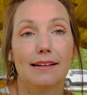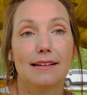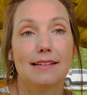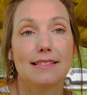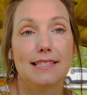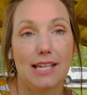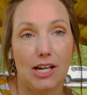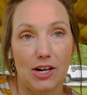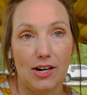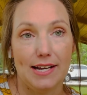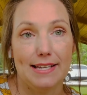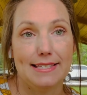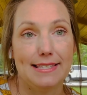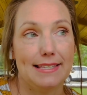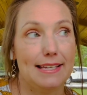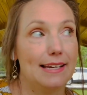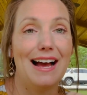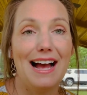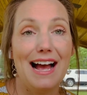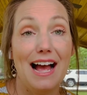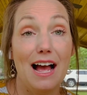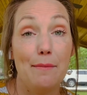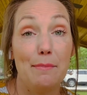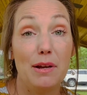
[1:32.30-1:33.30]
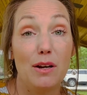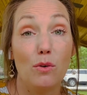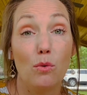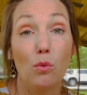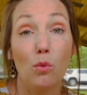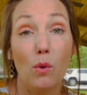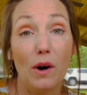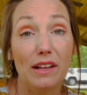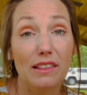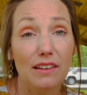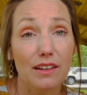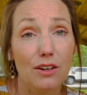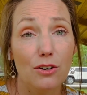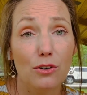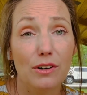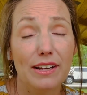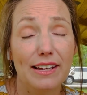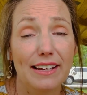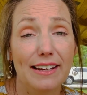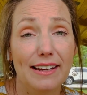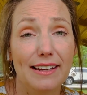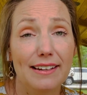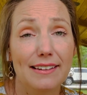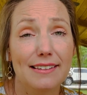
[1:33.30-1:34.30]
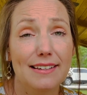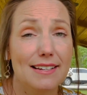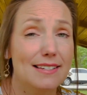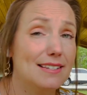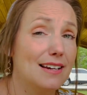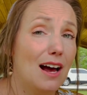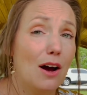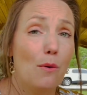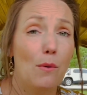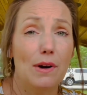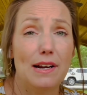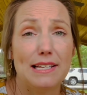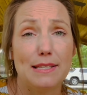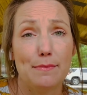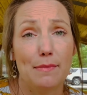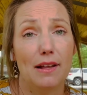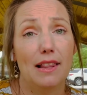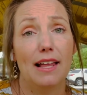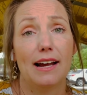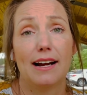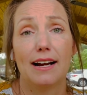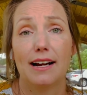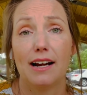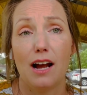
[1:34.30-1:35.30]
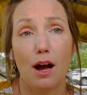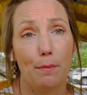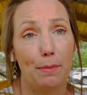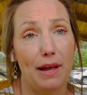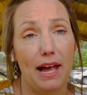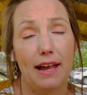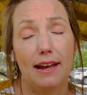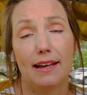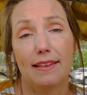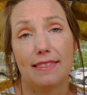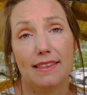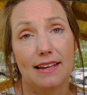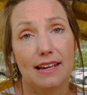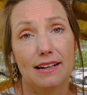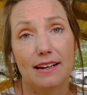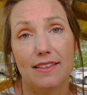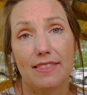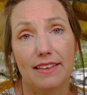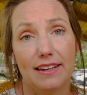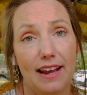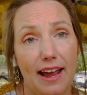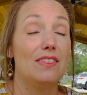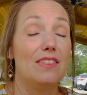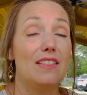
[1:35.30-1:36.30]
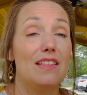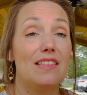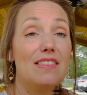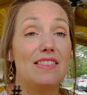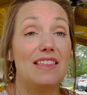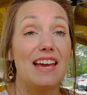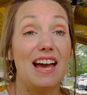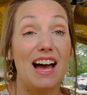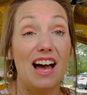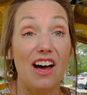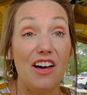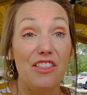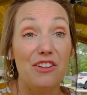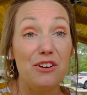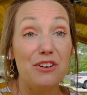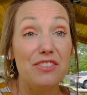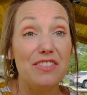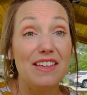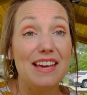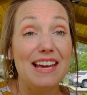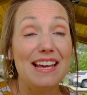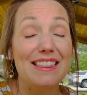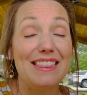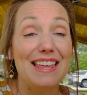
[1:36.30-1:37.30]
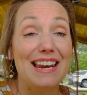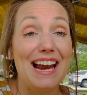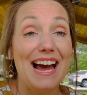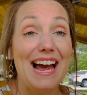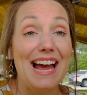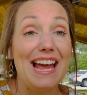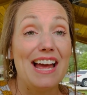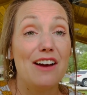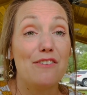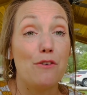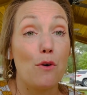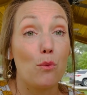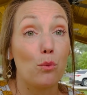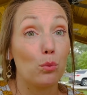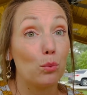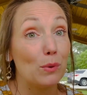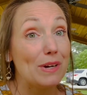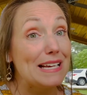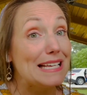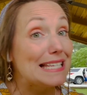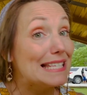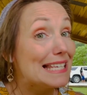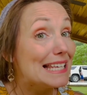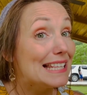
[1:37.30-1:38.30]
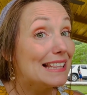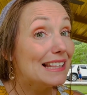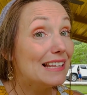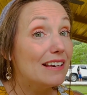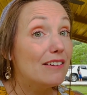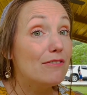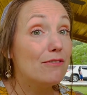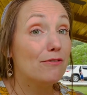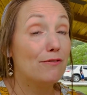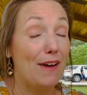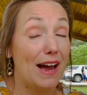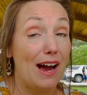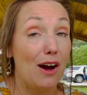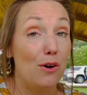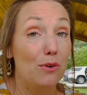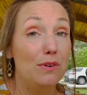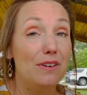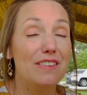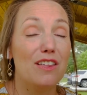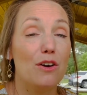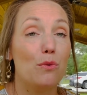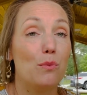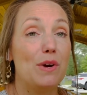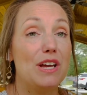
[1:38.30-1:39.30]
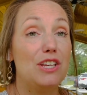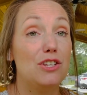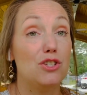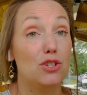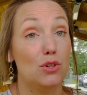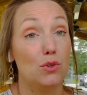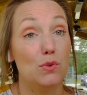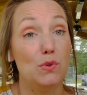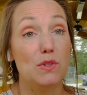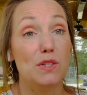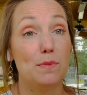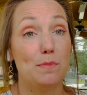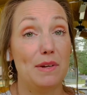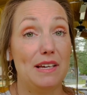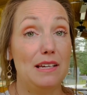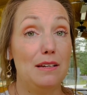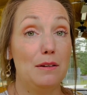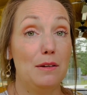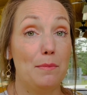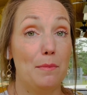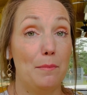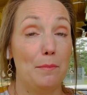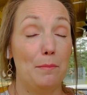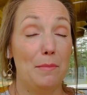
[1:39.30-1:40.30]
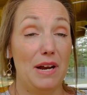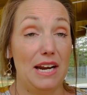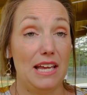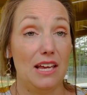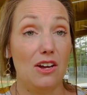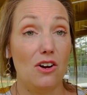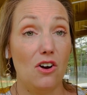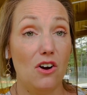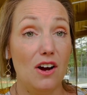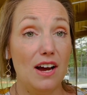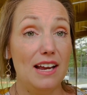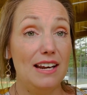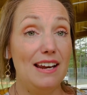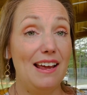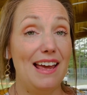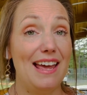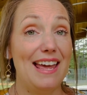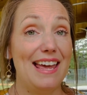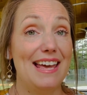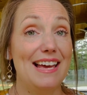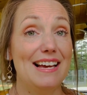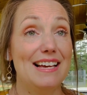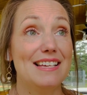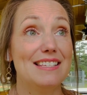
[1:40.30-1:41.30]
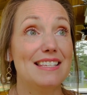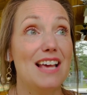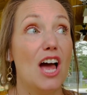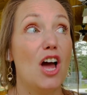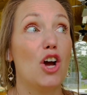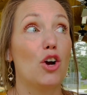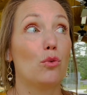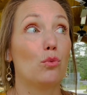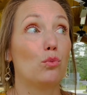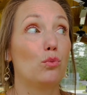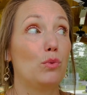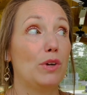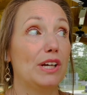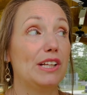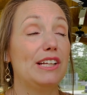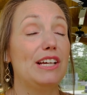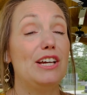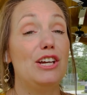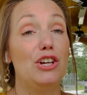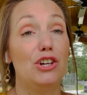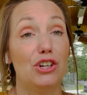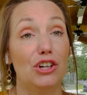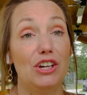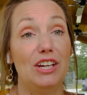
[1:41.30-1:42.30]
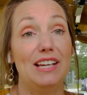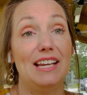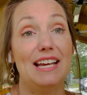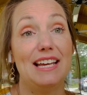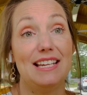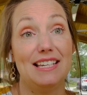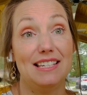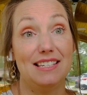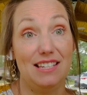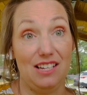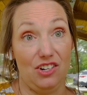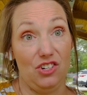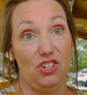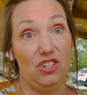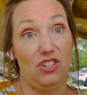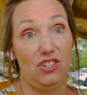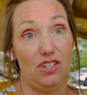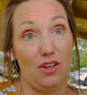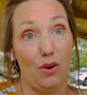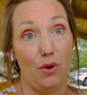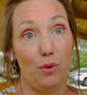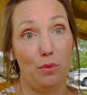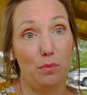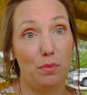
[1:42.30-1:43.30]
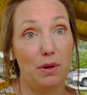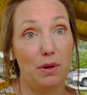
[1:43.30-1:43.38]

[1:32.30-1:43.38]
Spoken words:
Seriously. I mean, what little kid does not want to smell like a cupcake at the end of the day? The other thing that I have recently found that we do spend money on is really good dish soap.